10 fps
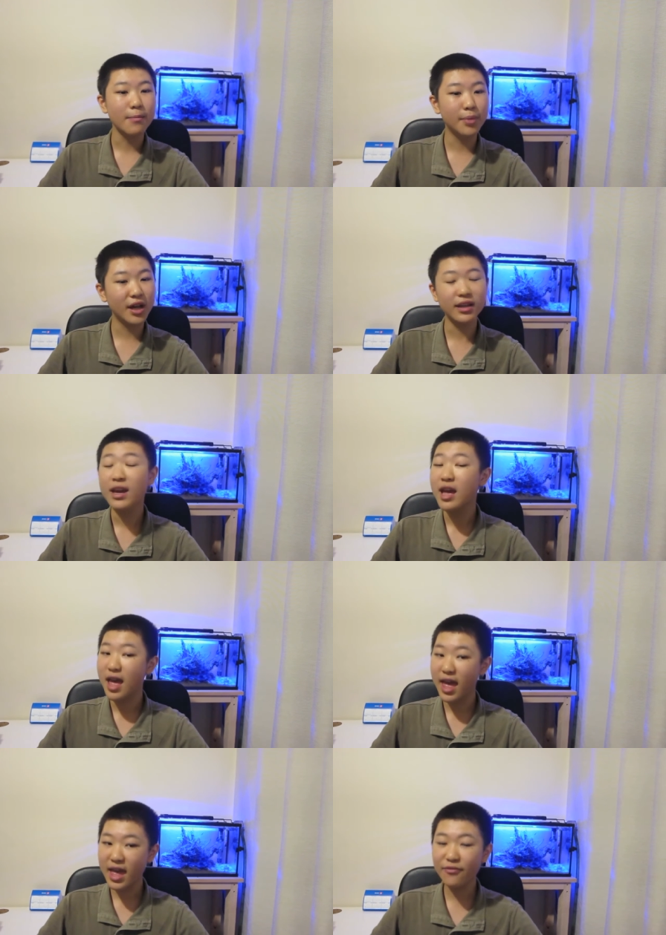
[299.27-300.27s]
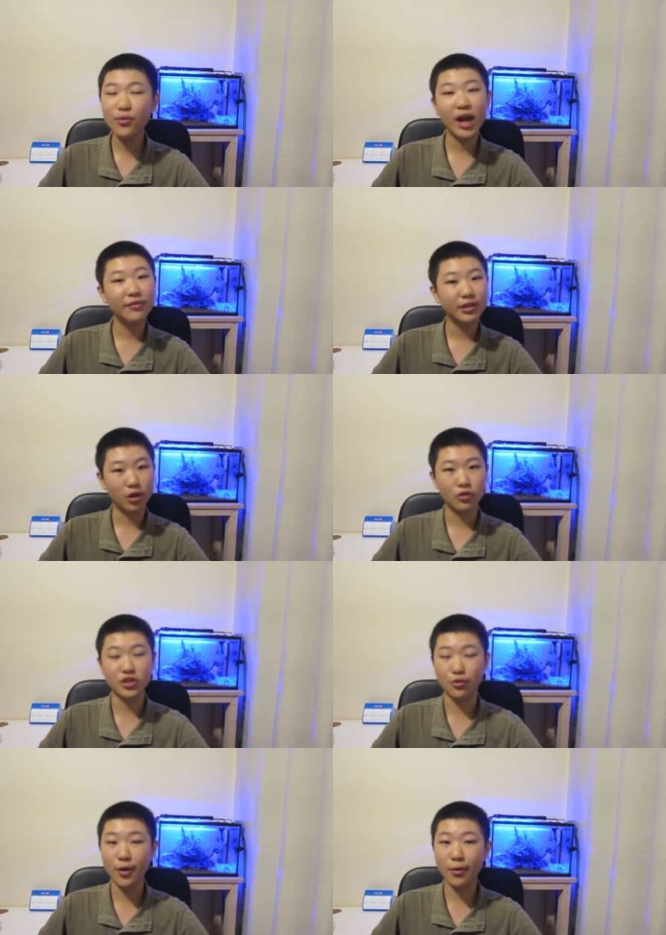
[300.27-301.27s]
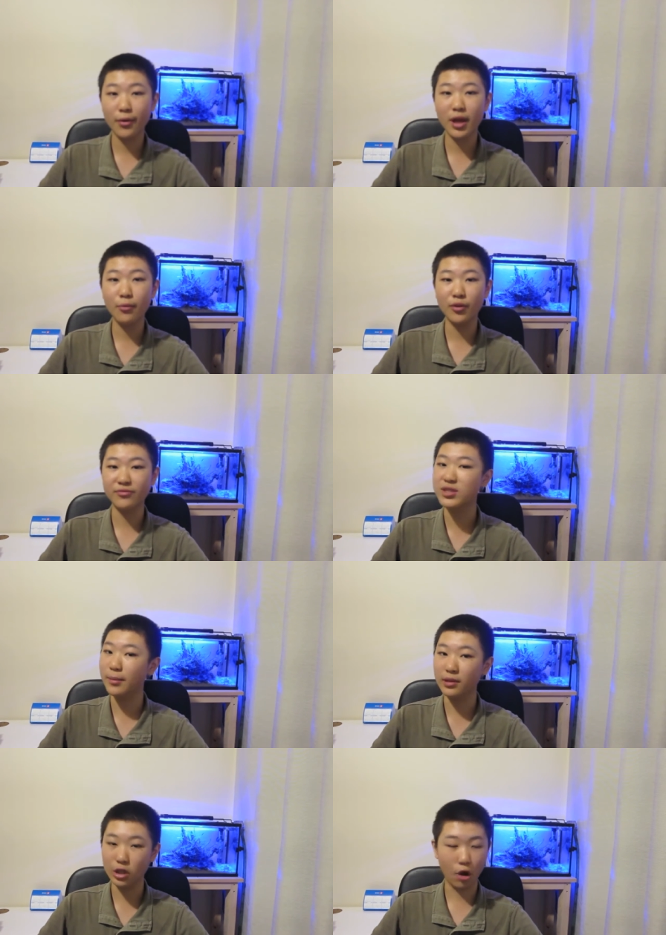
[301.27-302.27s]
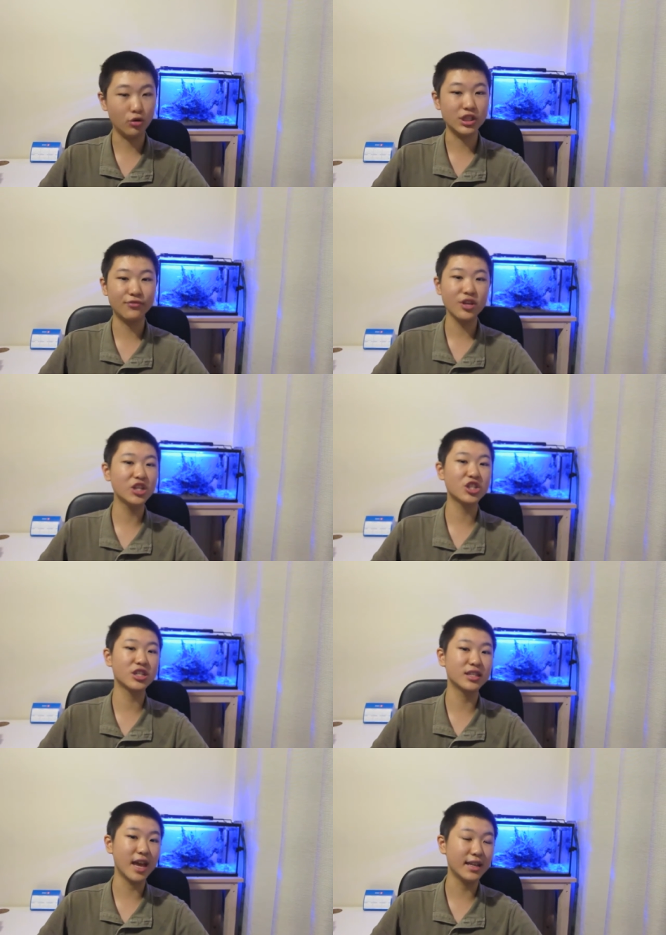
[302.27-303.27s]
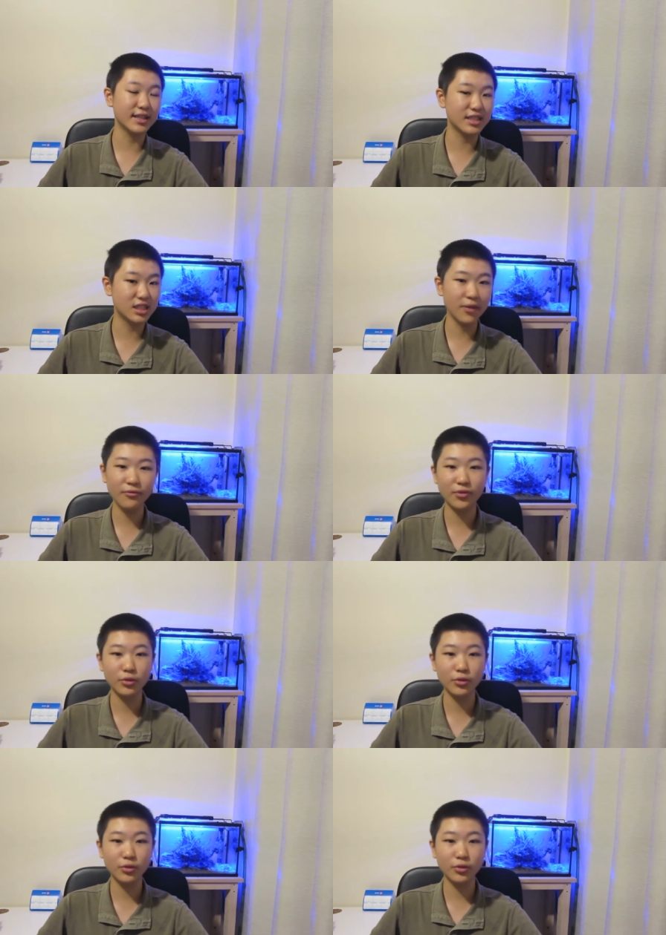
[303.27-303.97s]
but if you have a large aquarium with some large fish, then the sump